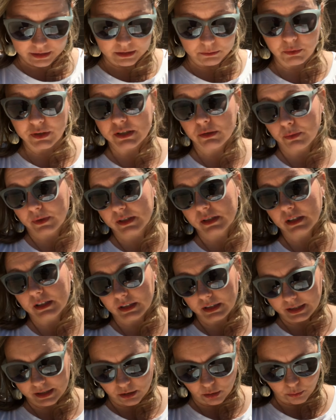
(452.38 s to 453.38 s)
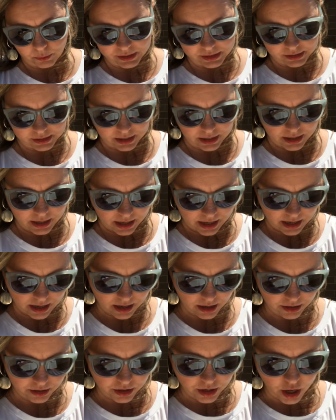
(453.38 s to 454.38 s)
Which was illegal whiskey.
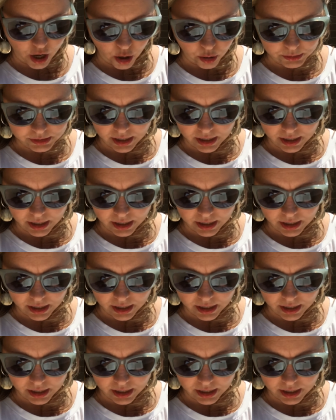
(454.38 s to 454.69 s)
No